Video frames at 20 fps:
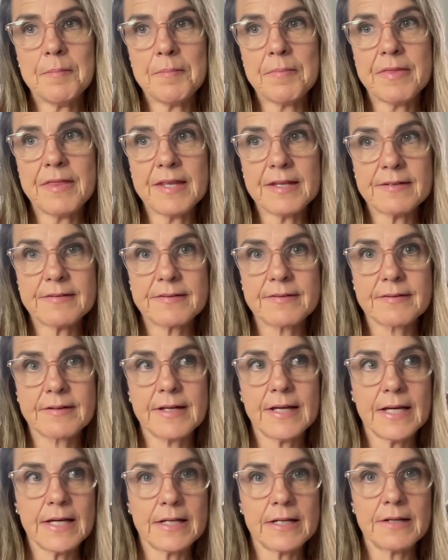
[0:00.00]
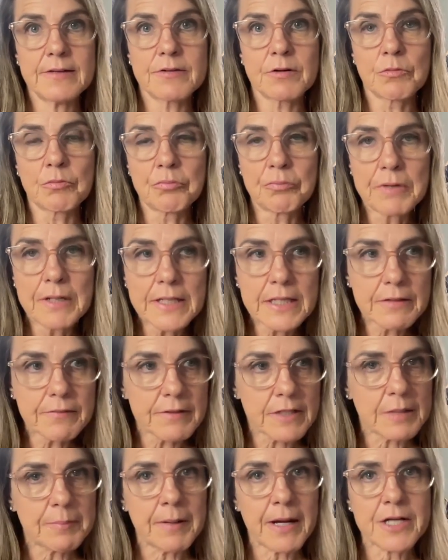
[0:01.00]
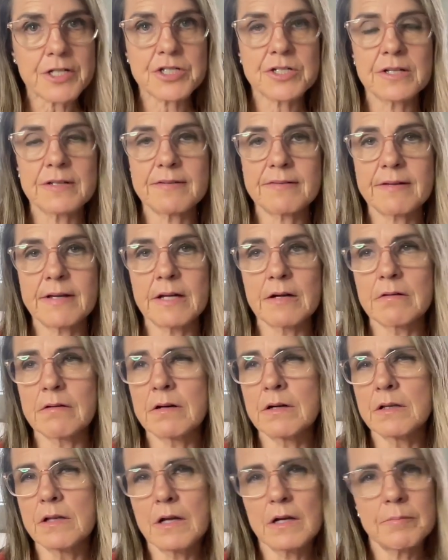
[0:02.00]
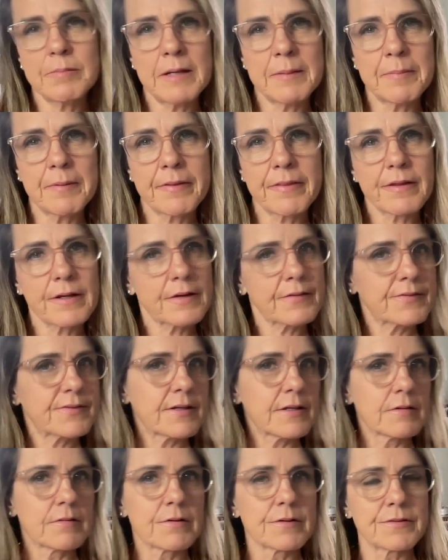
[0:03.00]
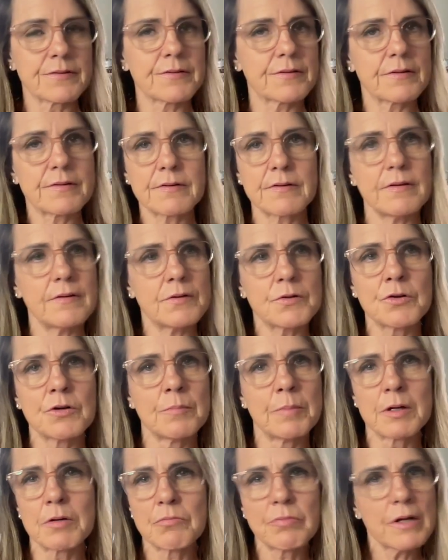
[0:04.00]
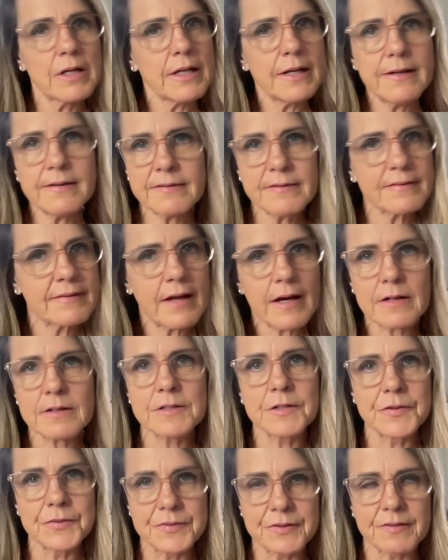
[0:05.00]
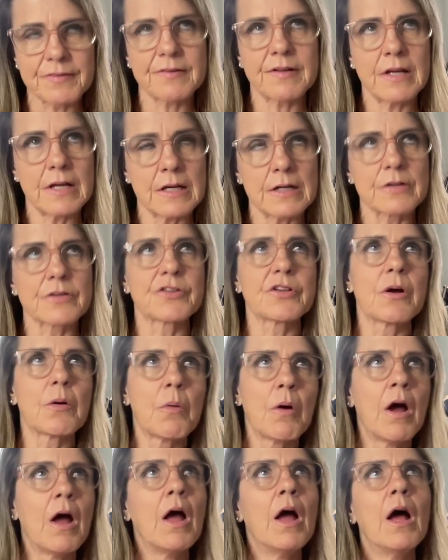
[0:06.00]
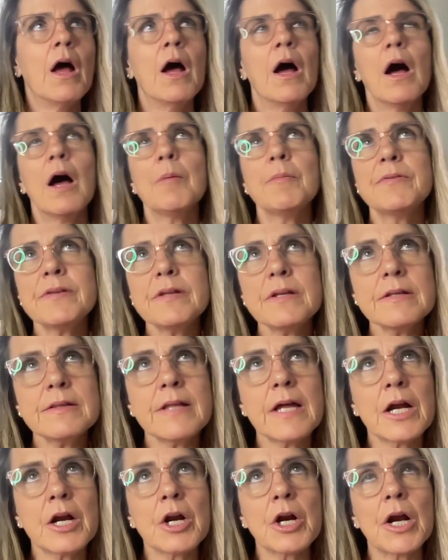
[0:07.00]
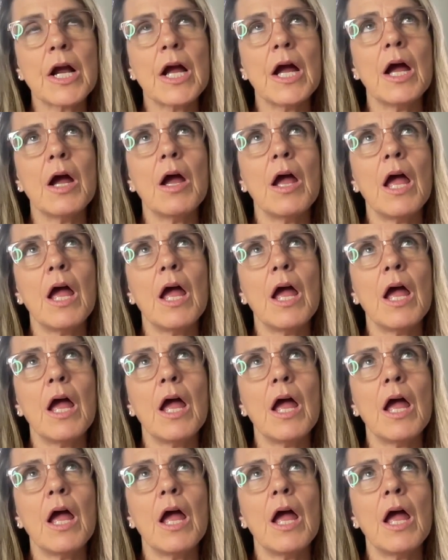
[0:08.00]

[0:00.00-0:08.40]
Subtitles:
this kid is a really, really passionate skier. And a lot of people think of St. Lawrence as a ski school, but it really isn't that close to skiing. So I'm sitting there